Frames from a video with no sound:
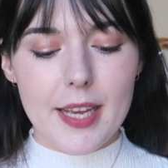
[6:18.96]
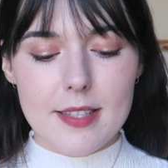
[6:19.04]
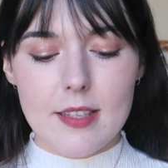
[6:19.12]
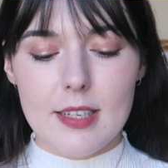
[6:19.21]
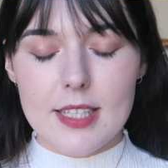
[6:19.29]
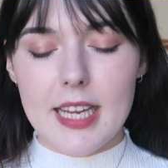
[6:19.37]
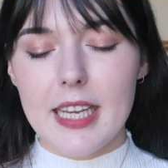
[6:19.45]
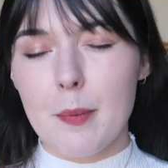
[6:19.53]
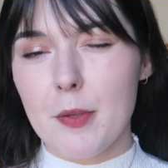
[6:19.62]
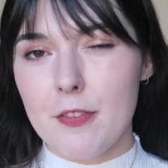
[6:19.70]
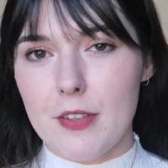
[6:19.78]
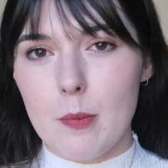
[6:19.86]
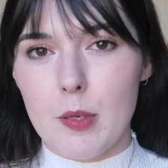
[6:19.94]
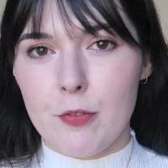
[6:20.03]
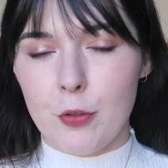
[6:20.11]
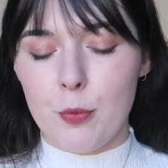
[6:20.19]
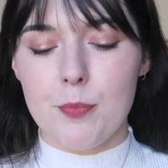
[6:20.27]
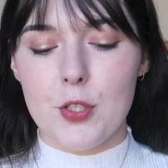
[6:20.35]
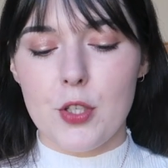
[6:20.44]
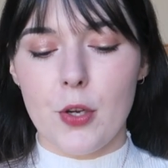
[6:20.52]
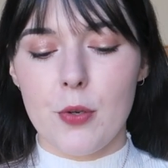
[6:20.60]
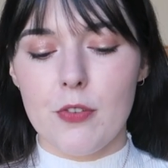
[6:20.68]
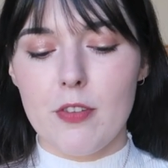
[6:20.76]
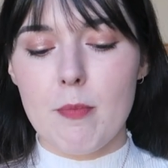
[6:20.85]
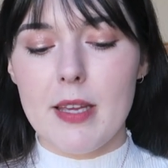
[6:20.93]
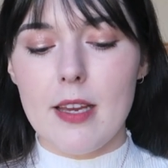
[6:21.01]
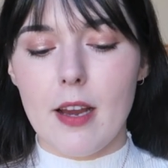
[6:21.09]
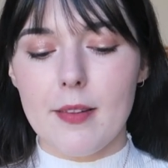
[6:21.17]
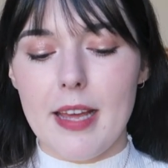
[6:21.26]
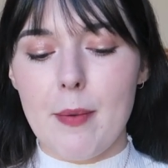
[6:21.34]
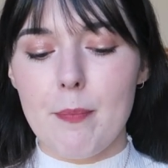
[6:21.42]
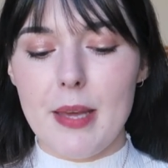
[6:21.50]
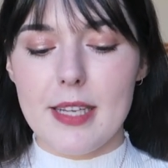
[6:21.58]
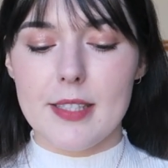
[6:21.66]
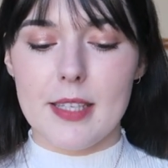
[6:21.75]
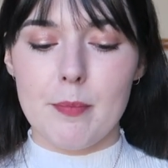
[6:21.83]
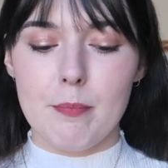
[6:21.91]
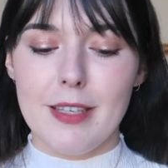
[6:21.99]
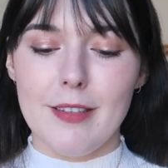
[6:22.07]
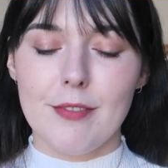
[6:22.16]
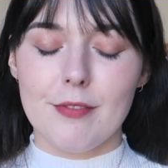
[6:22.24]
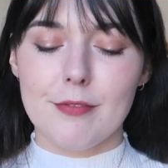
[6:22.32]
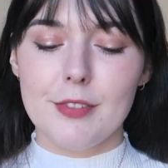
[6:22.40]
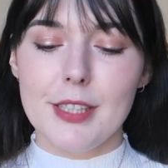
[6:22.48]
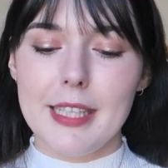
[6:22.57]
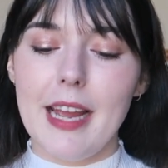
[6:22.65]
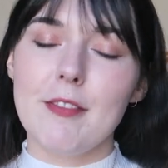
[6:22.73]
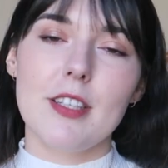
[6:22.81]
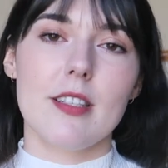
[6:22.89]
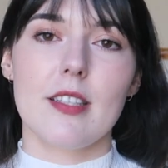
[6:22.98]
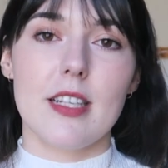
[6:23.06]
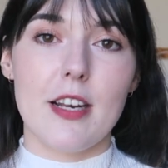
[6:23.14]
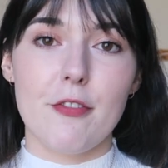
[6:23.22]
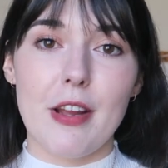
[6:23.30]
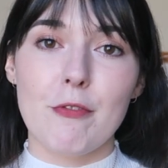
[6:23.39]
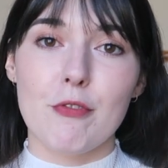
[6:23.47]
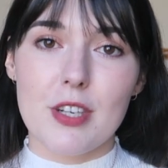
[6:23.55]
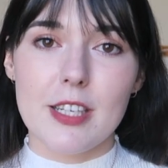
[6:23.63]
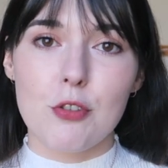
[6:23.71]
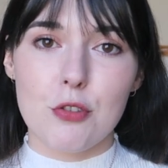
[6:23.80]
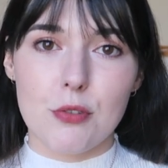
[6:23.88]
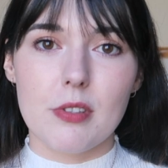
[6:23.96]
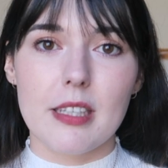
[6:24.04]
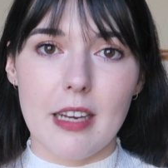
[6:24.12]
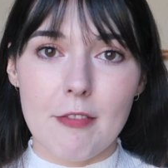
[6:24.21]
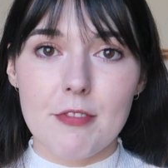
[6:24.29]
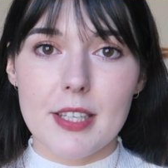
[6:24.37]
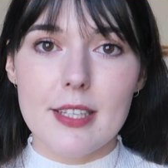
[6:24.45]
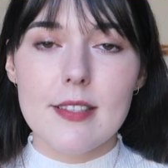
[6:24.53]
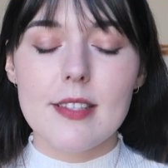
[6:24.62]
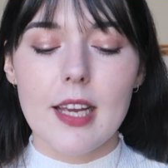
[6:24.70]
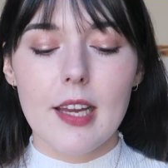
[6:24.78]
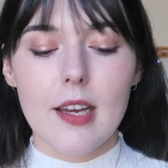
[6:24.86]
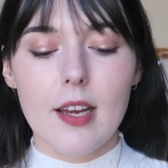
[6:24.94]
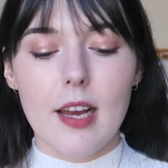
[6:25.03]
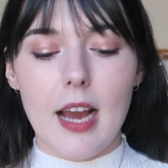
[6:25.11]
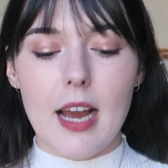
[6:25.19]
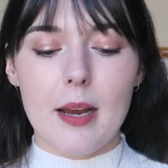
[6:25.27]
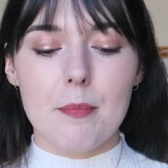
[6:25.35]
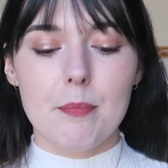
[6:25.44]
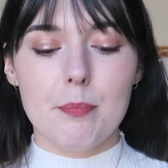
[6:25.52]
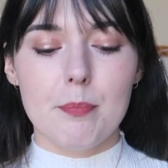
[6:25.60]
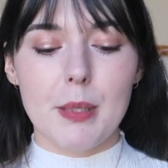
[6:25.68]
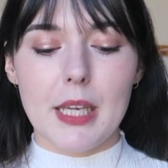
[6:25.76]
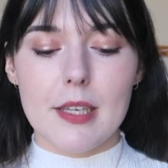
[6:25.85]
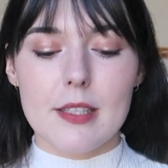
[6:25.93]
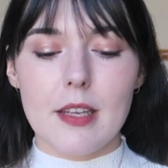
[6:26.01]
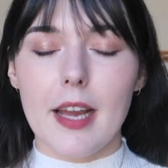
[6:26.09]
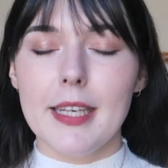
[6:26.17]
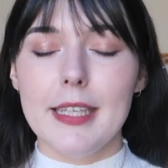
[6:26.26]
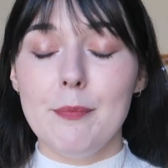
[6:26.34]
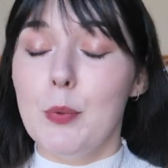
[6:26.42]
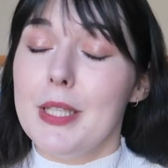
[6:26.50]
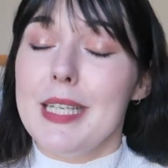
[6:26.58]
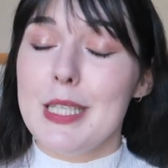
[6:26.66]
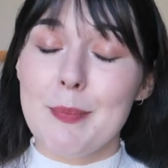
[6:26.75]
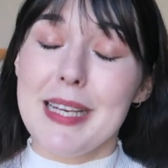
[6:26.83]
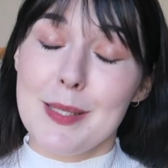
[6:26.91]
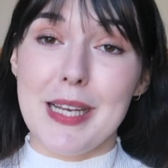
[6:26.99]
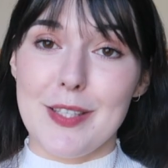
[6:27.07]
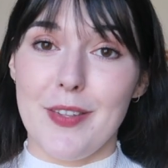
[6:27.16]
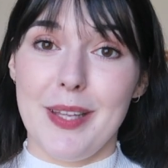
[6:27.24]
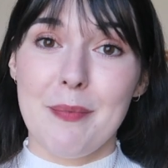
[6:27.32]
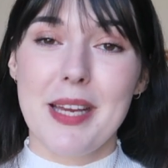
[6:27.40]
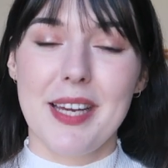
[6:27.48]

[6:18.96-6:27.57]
it's going to take up a fair bit of room. So for me, that makes it me really have to decide if I really truly love these. Um, because I would need to make space for them.